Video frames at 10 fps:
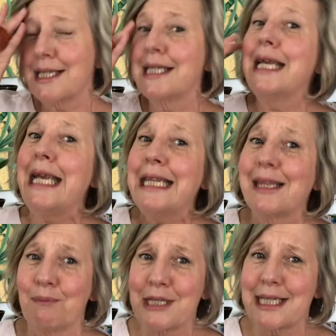need
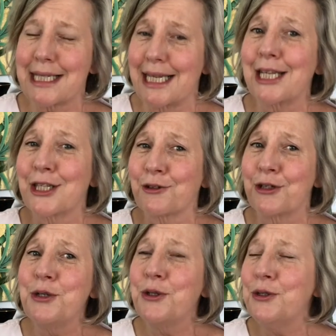them to see
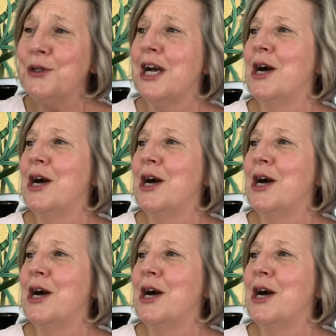through you,